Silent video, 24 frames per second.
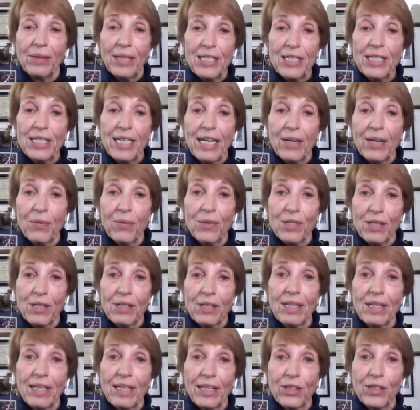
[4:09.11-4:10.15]
uh,
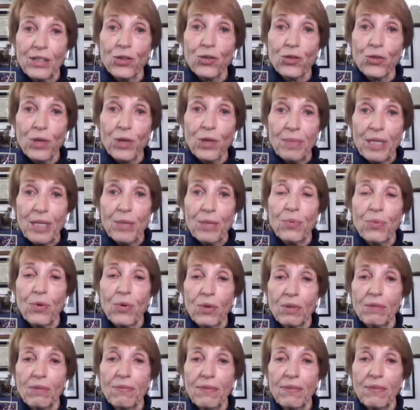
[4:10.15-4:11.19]
listening was an
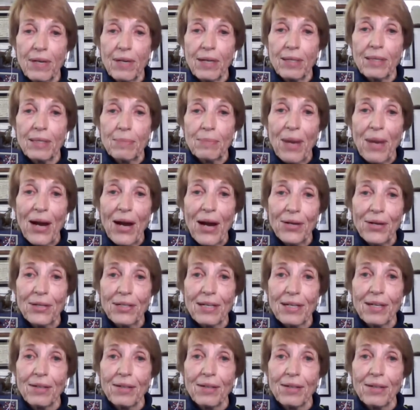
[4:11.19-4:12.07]
extremely important part,